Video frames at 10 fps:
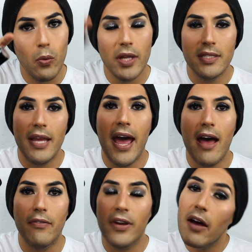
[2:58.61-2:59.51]
wants to
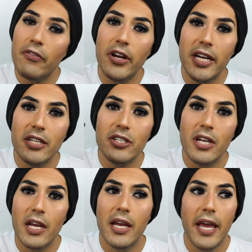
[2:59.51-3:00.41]
have coverage,
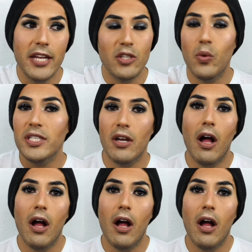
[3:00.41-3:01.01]
and just wants an